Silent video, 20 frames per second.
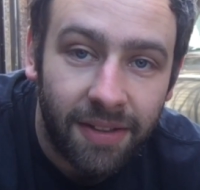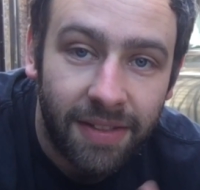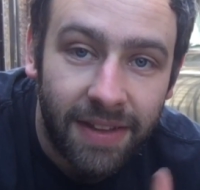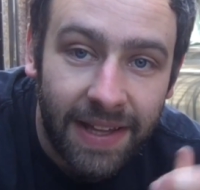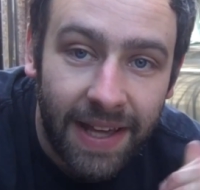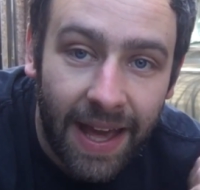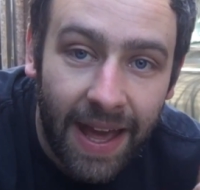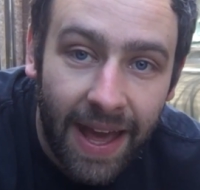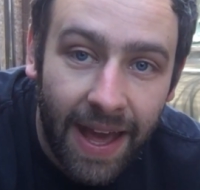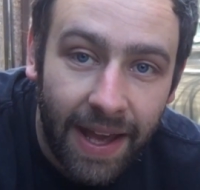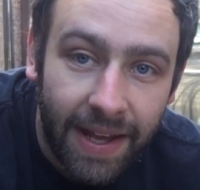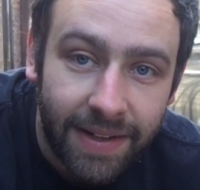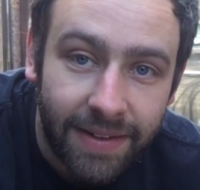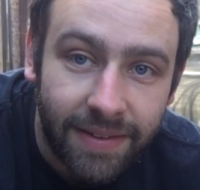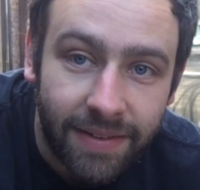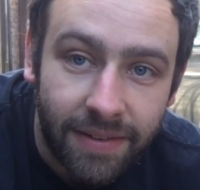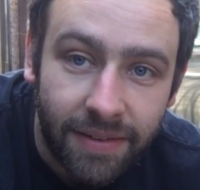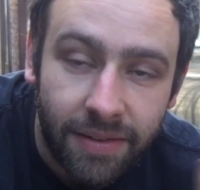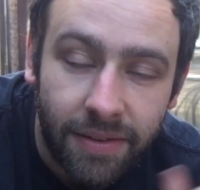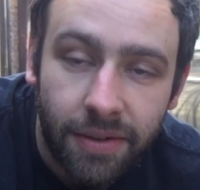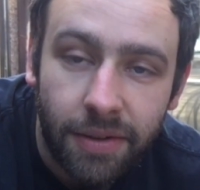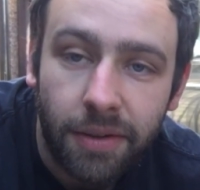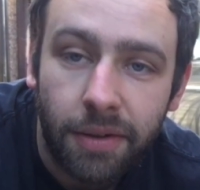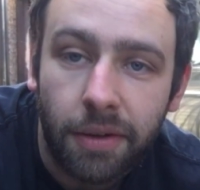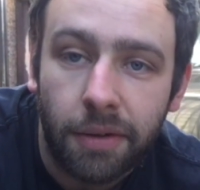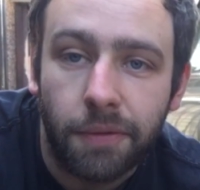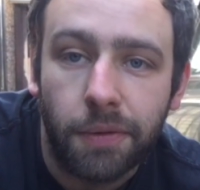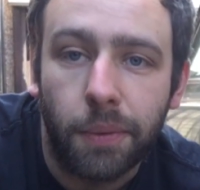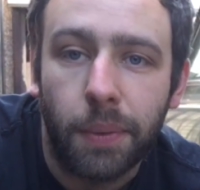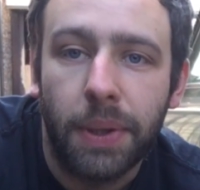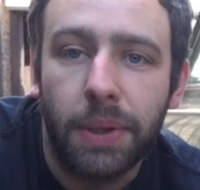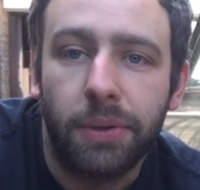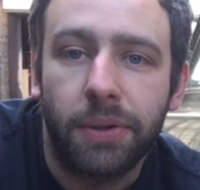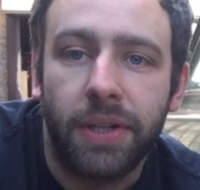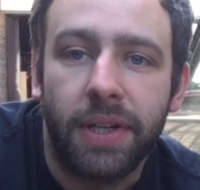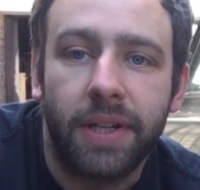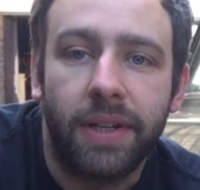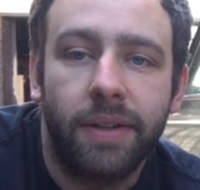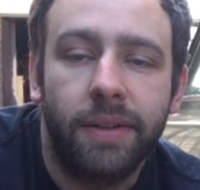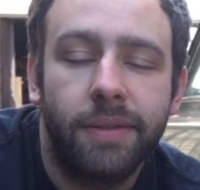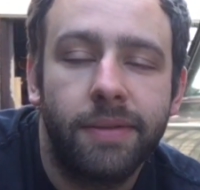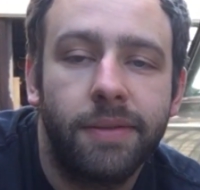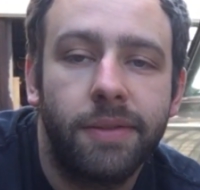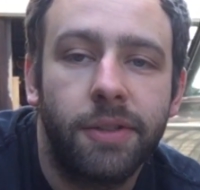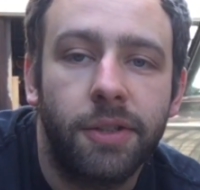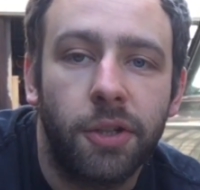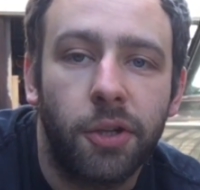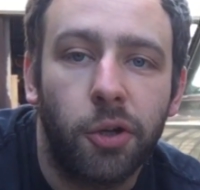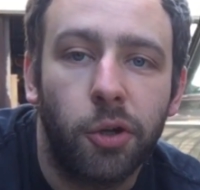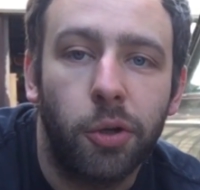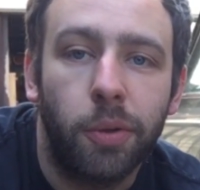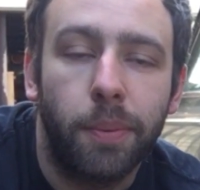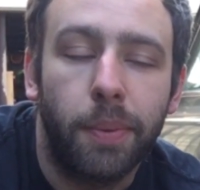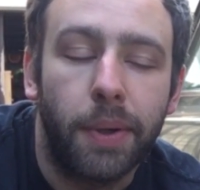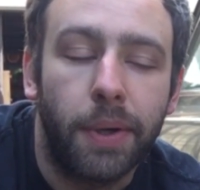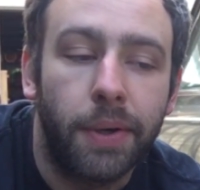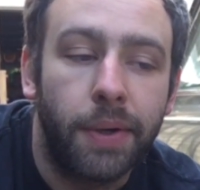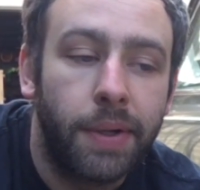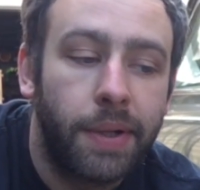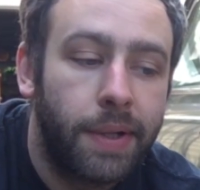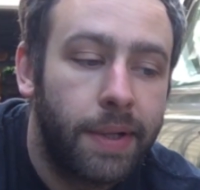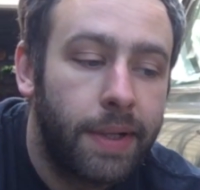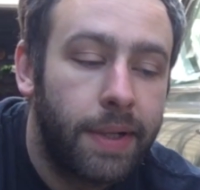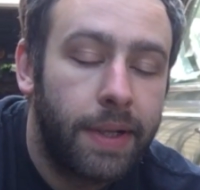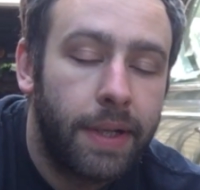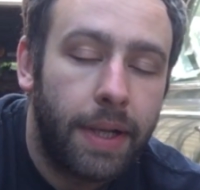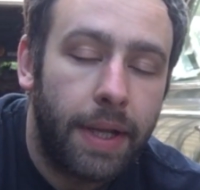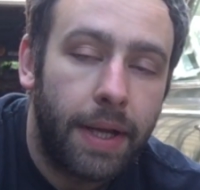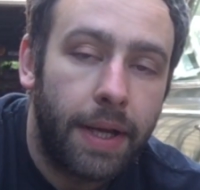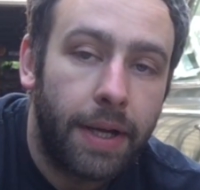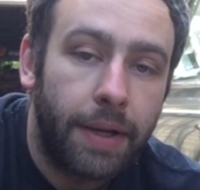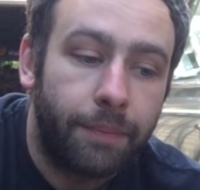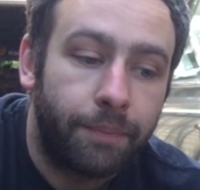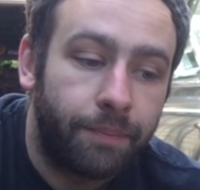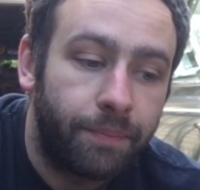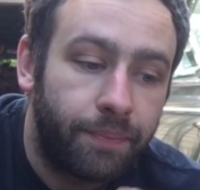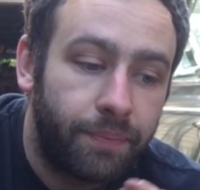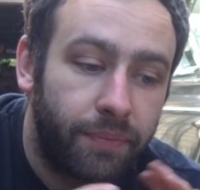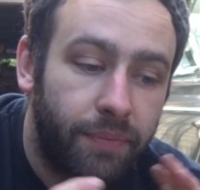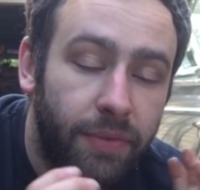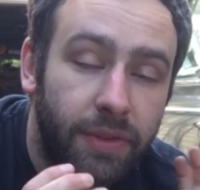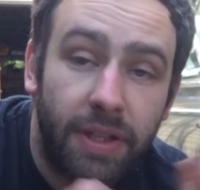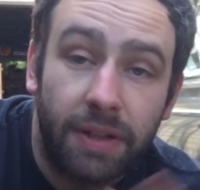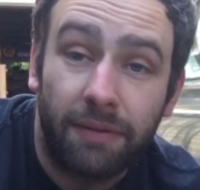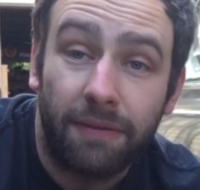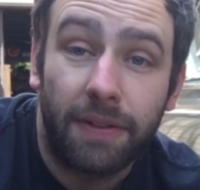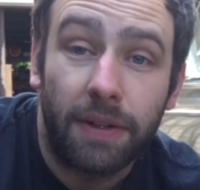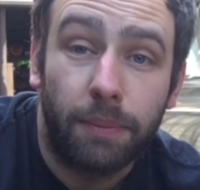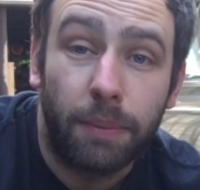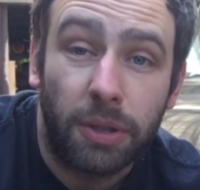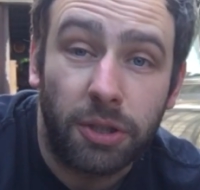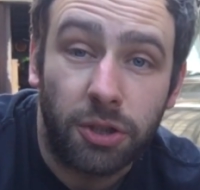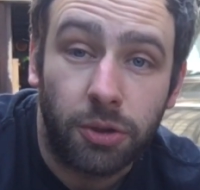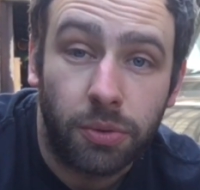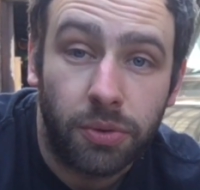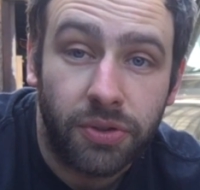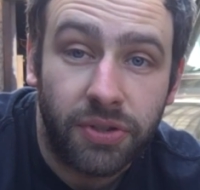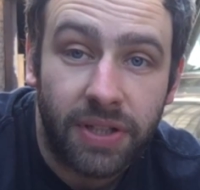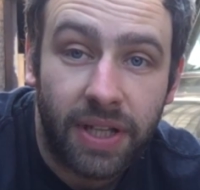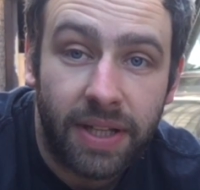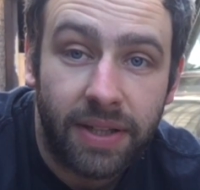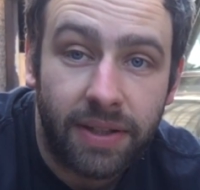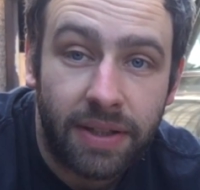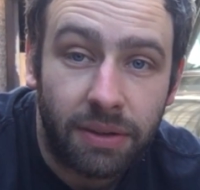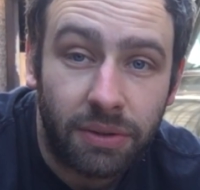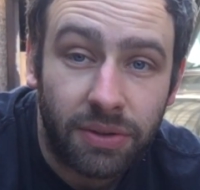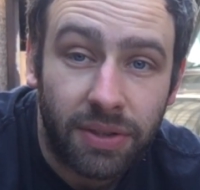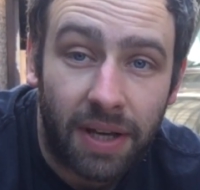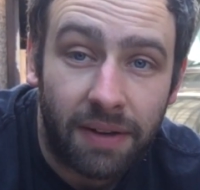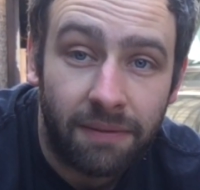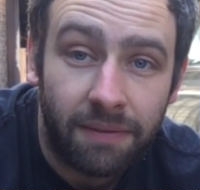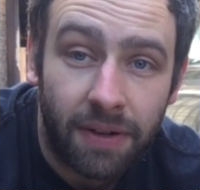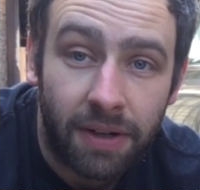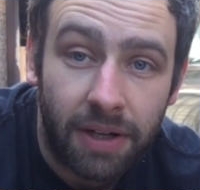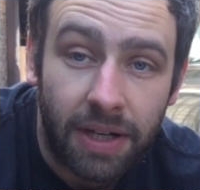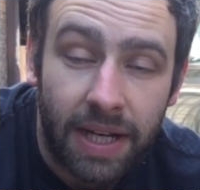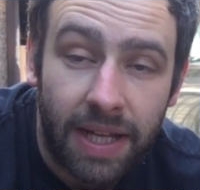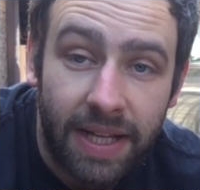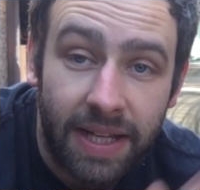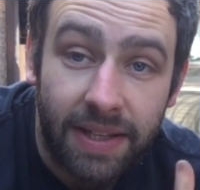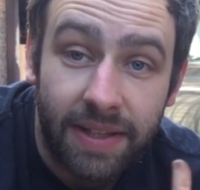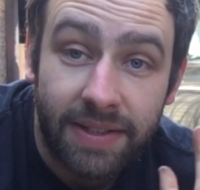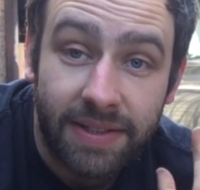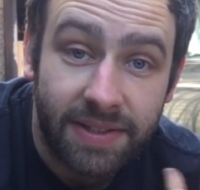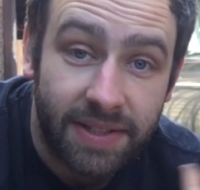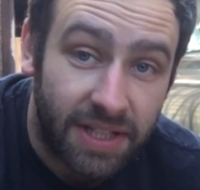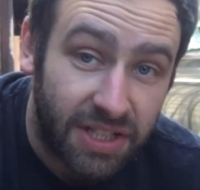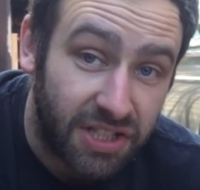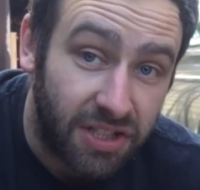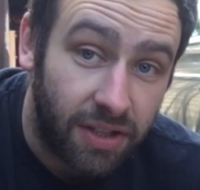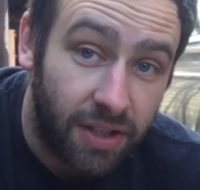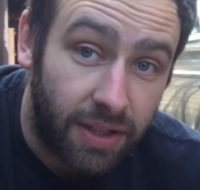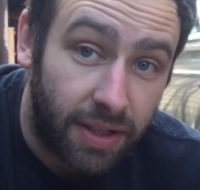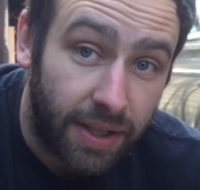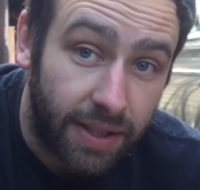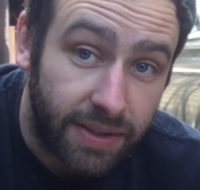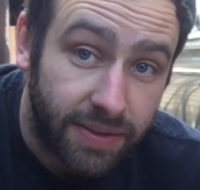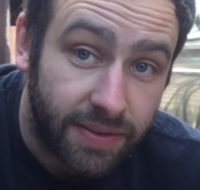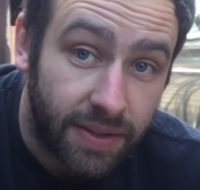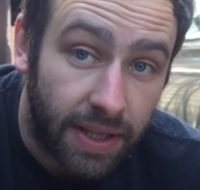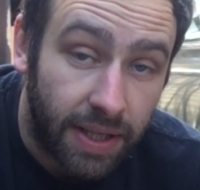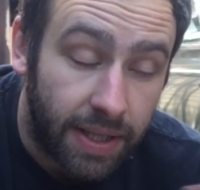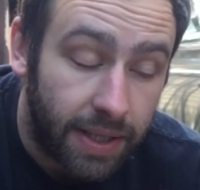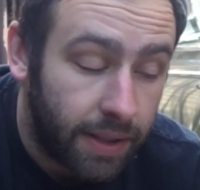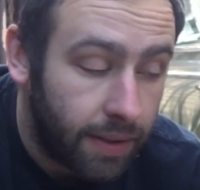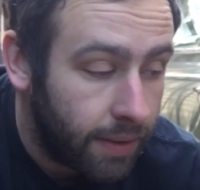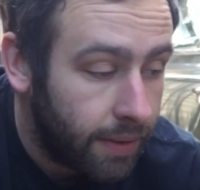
the end of the welding to the Cooper. Didn't film much towards the end, it was getting very late. This is actually the next day,